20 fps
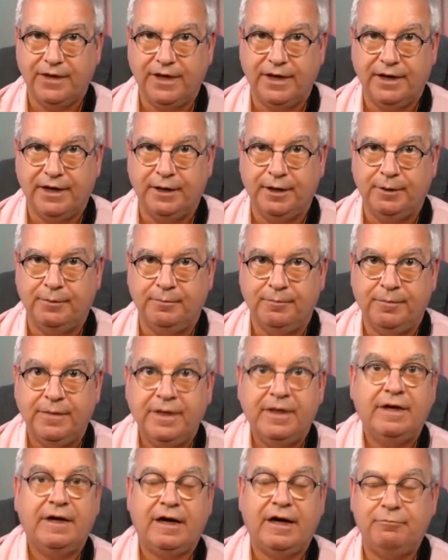Um,
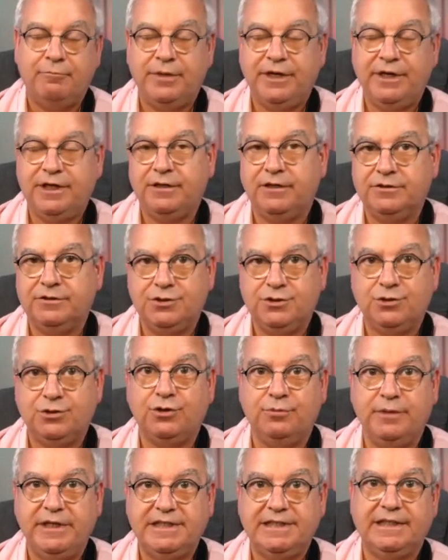I've been on
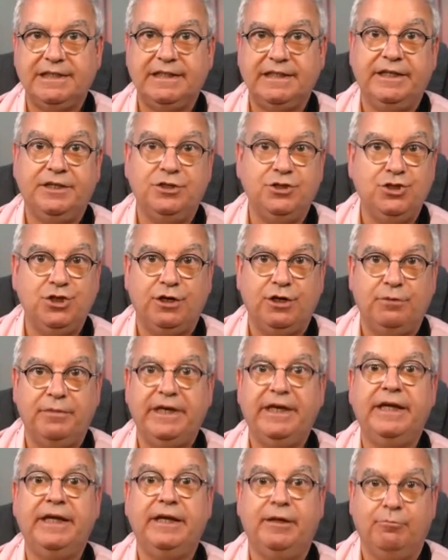tour recently in
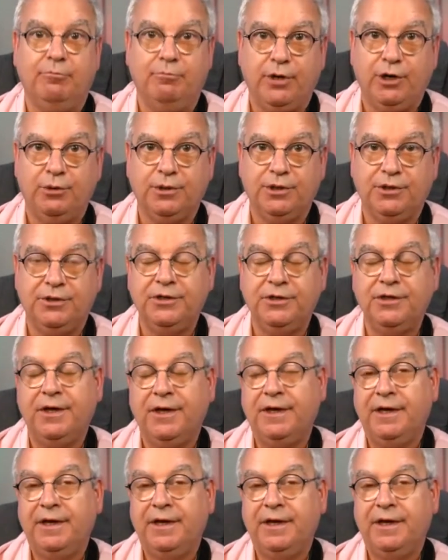Germany, in Poland,